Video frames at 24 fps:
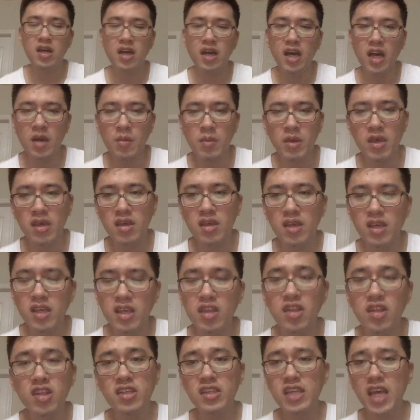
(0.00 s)

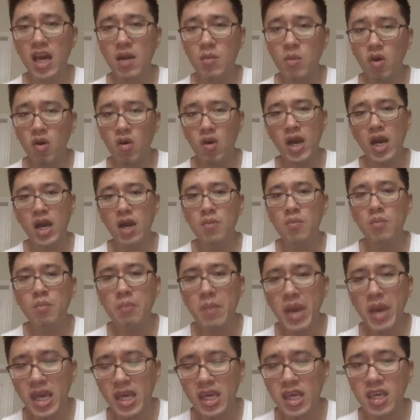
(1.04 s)
In the demo, I'm
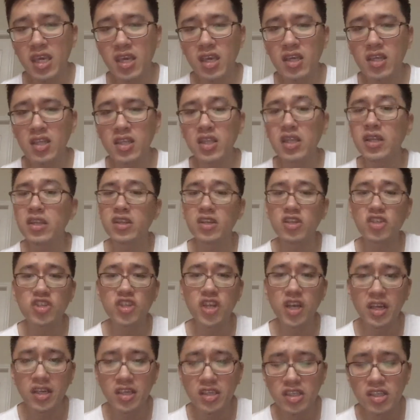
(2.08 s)
making the
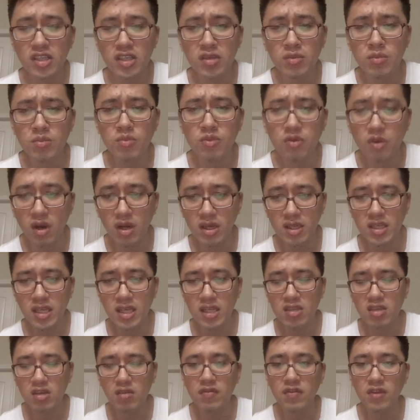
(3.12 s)
changing
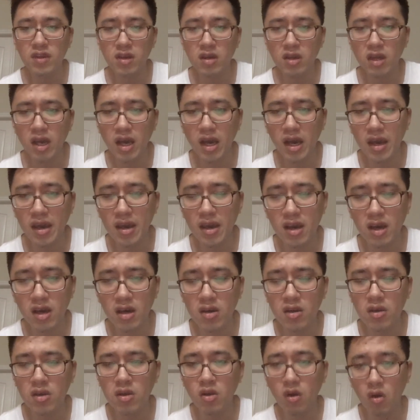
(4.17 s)
process of the
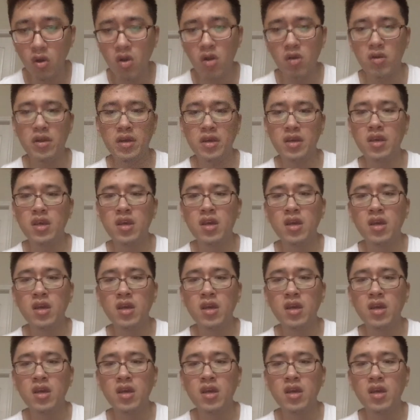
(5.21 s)
icon locally,